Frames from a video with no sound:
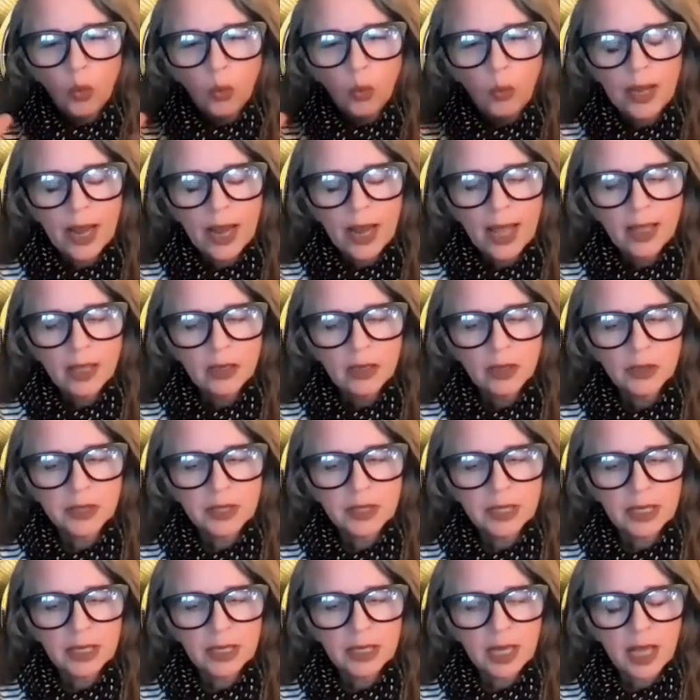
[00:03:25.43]
when I
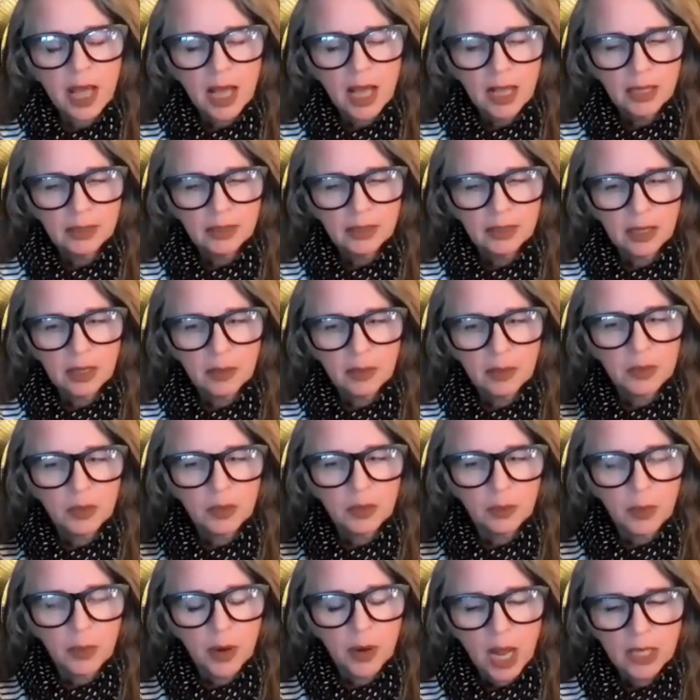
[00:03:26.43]
understand a
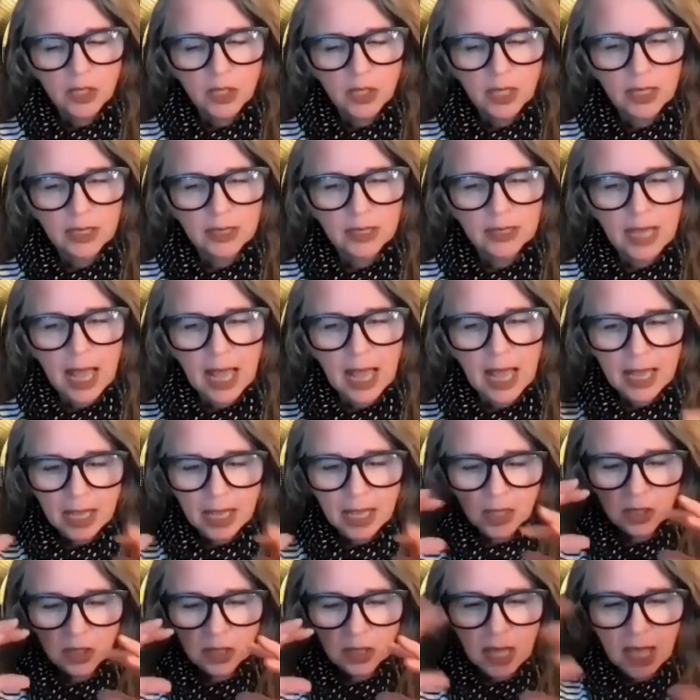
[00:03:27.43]
concept or project, I
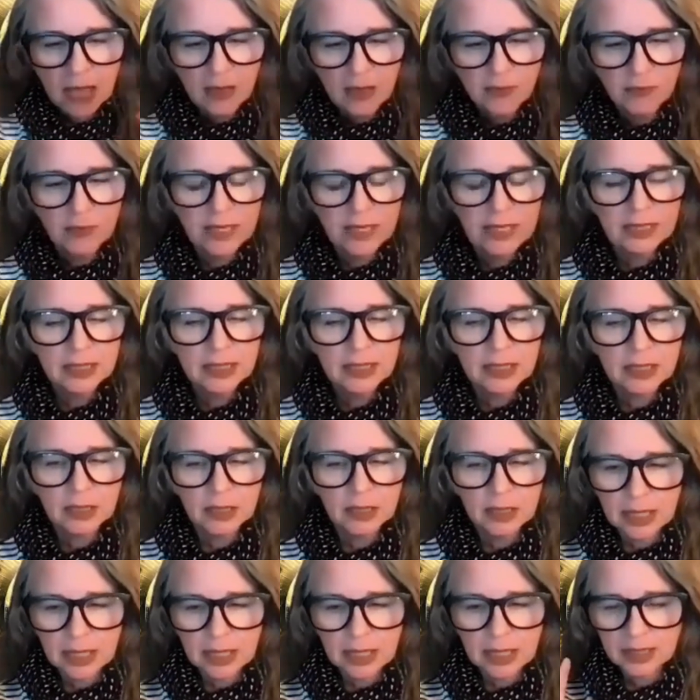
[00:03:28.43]
actually have
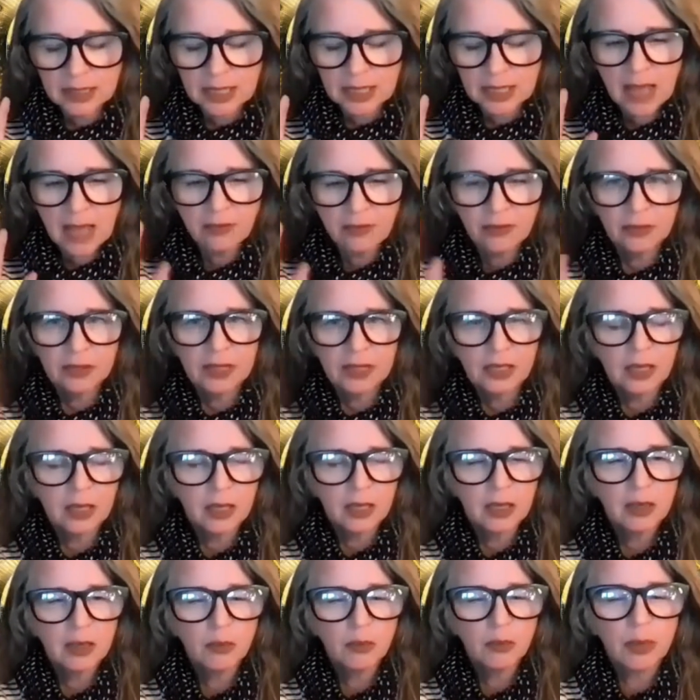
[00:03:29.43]
instantly a
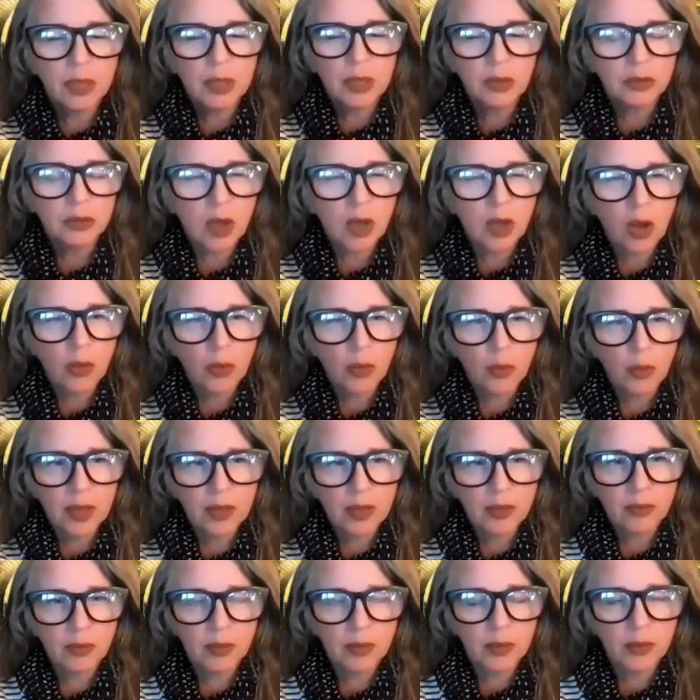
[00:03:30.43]
scaffolding built all the
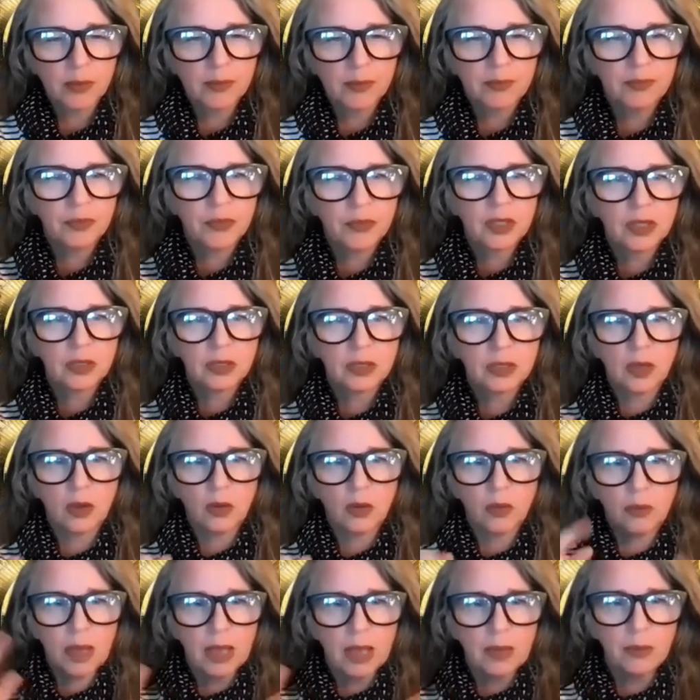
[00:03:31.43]
way through.
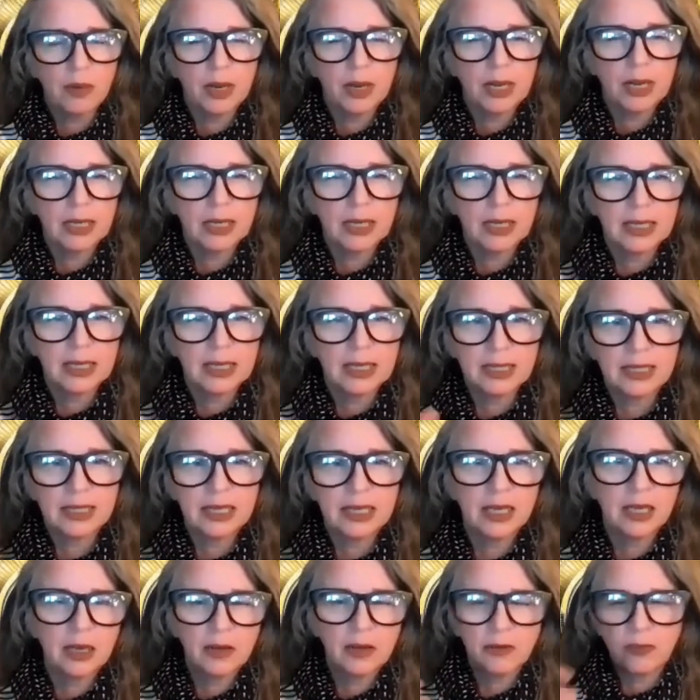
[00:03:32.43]
So my brain can
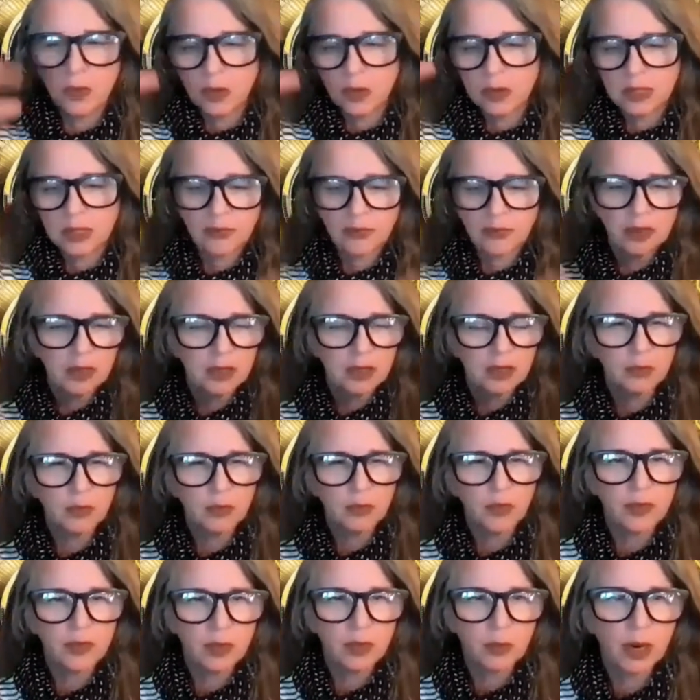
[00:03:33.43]
see it. Of course, everything's
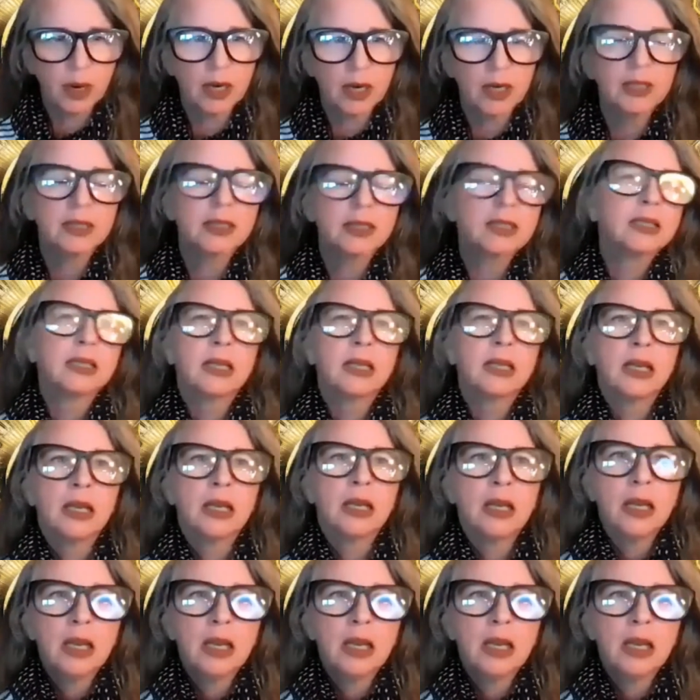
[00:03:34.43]
moving parts,